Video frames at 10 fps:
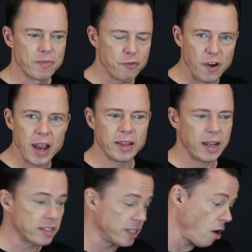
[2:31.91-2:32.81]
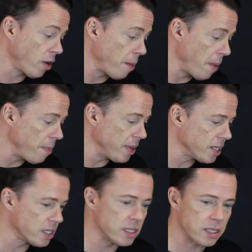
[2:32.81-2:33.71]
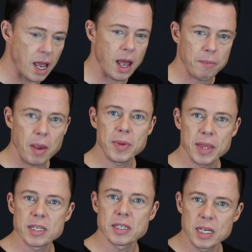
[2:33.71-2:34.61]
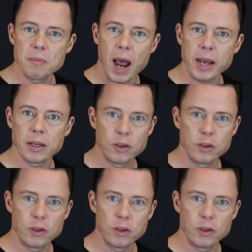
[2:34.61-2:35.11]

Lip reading: Find that and say, okay, maybe this is E minor.